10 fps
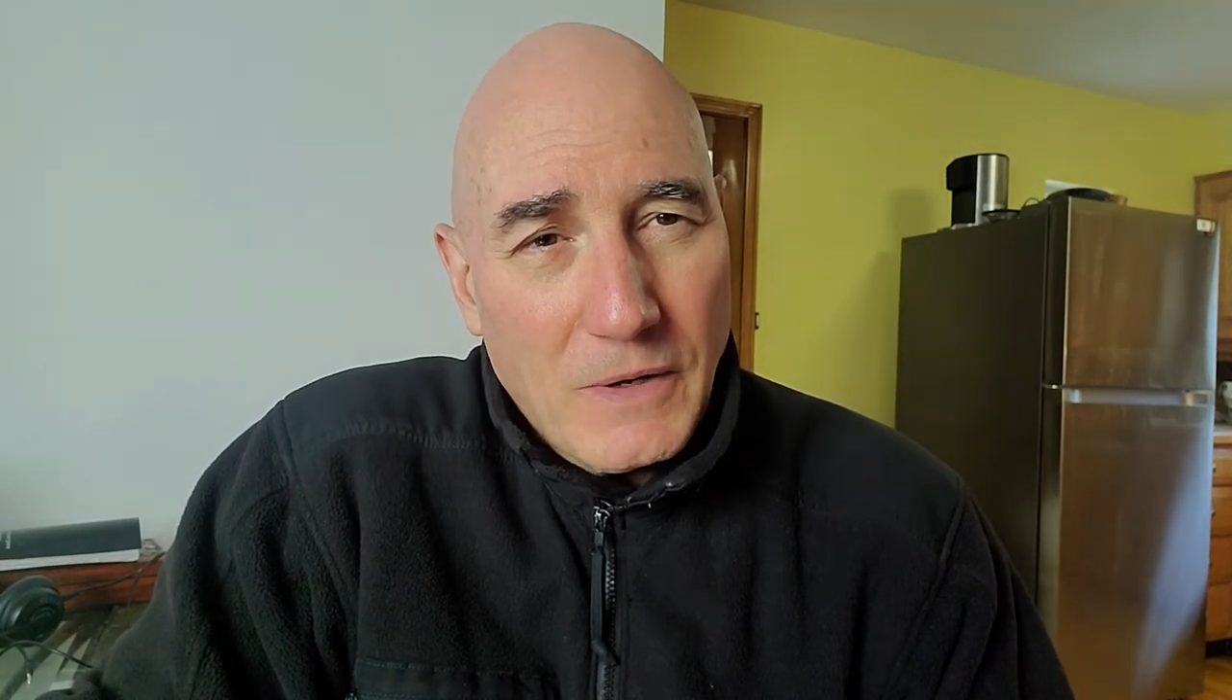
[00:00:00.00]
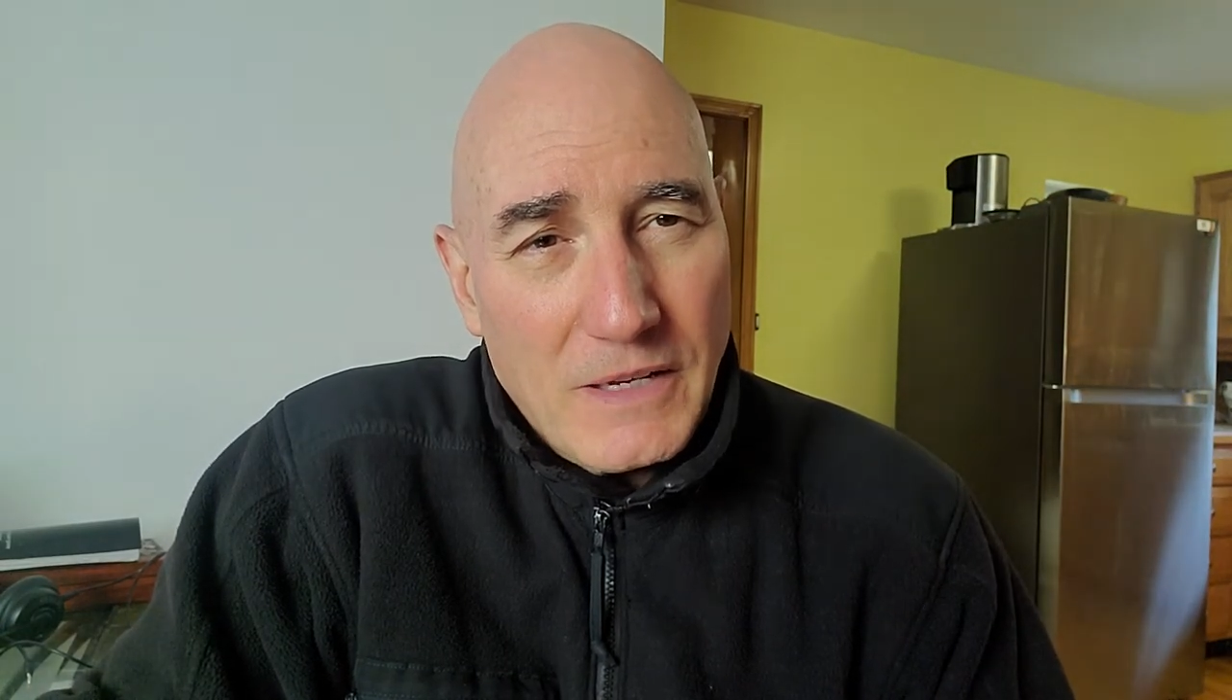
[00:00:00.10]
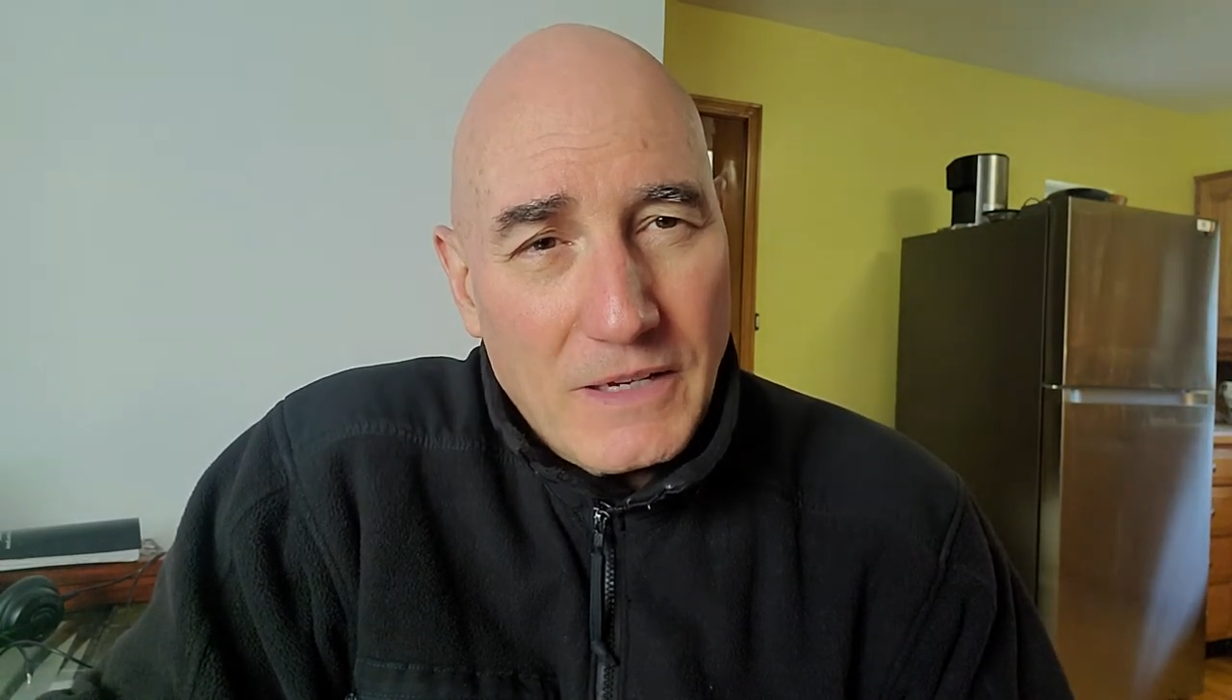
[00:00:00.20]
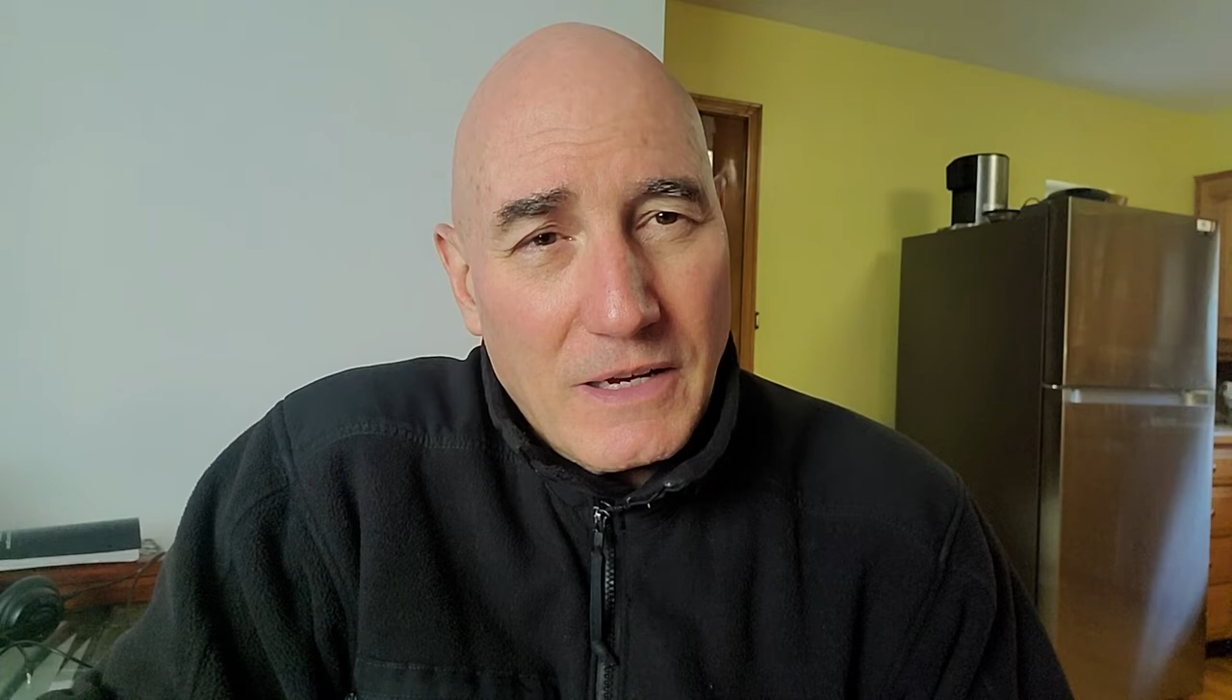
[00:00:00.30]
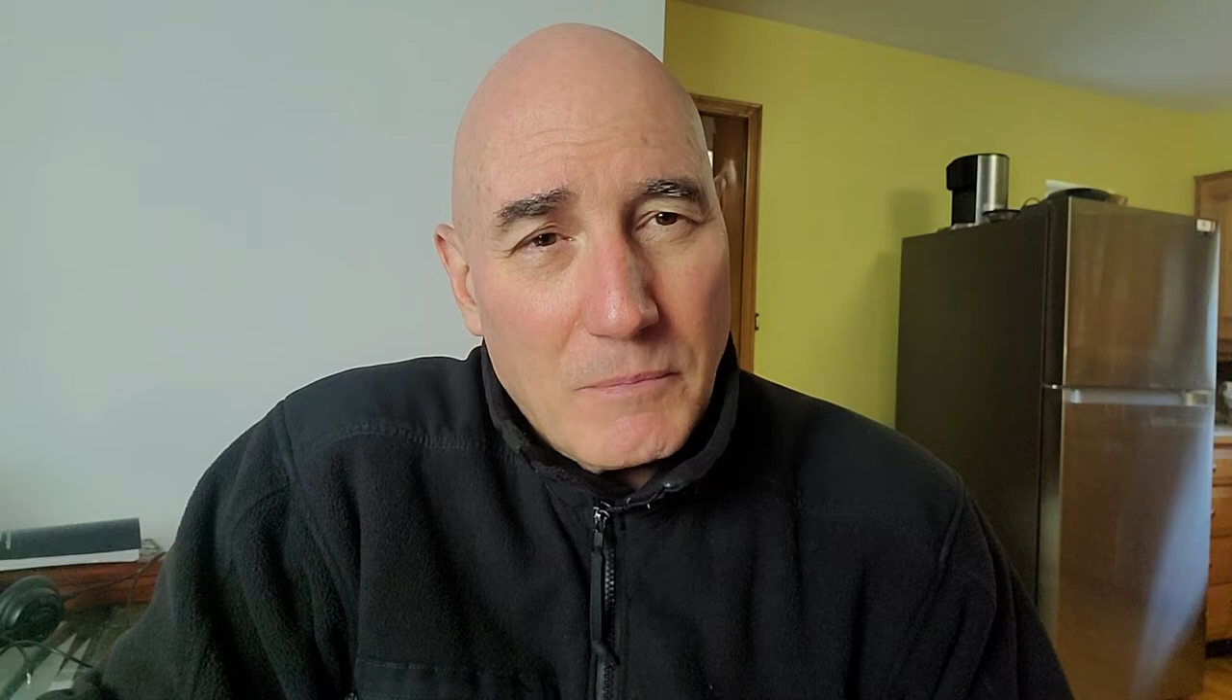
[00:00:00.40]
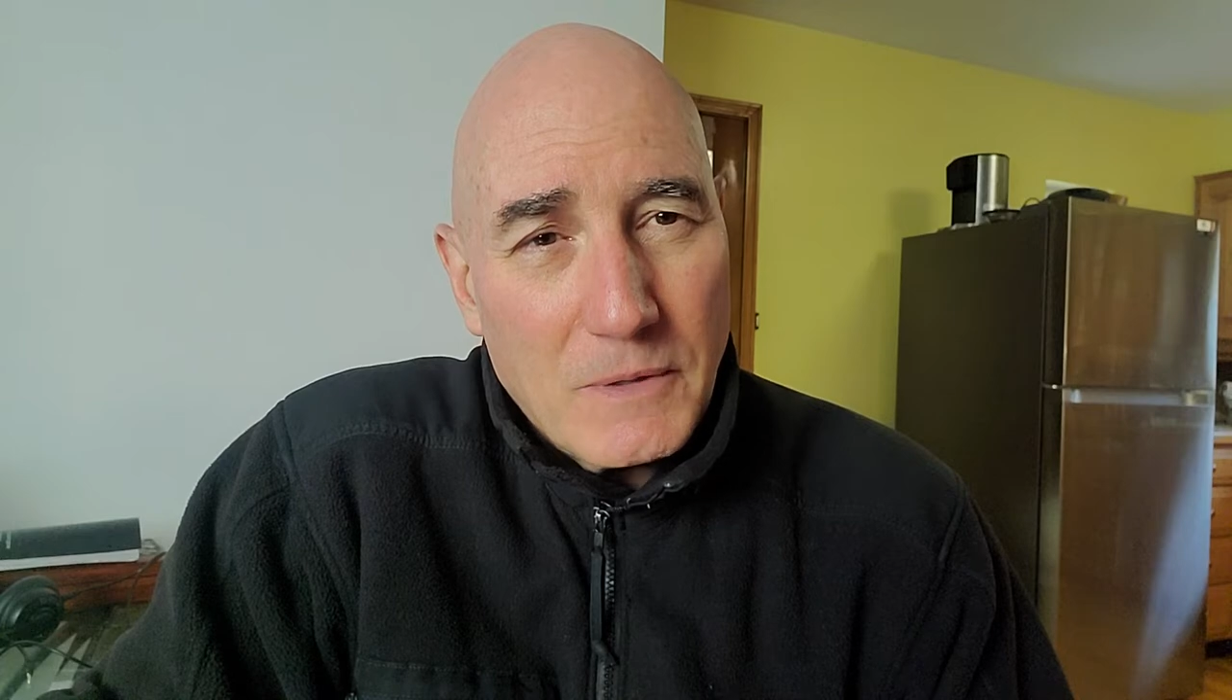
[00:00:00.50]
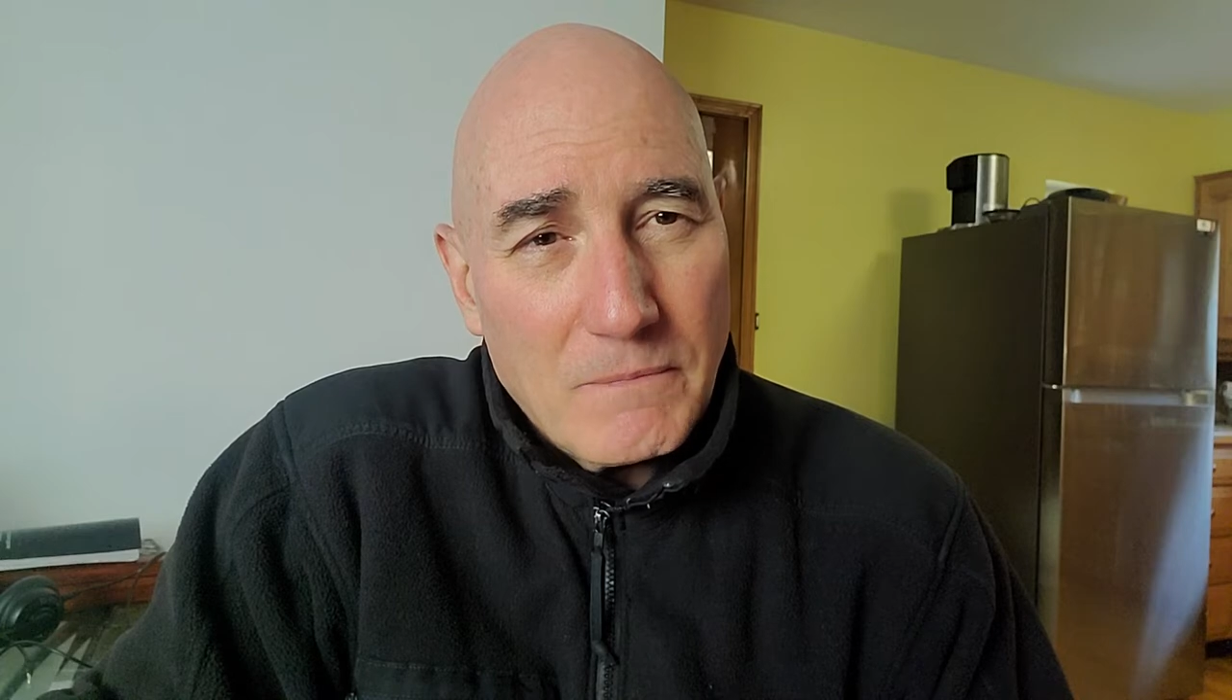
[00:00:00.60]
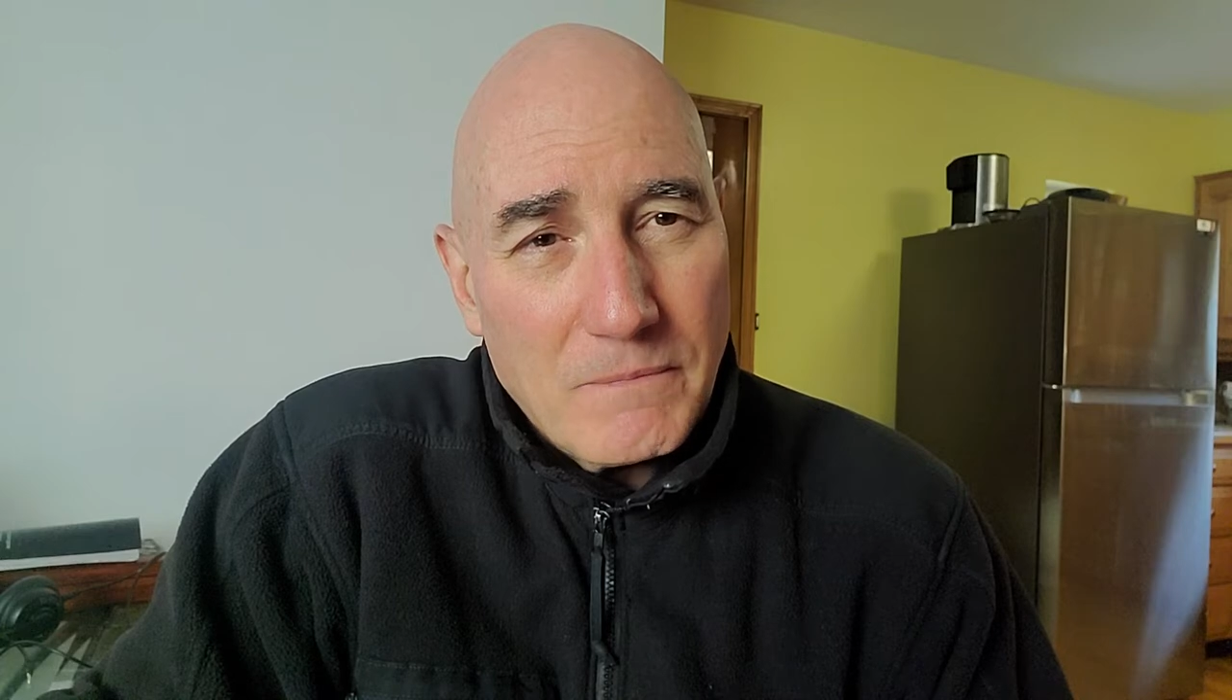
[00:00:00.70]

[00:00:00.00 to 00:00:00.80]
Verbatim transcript: end up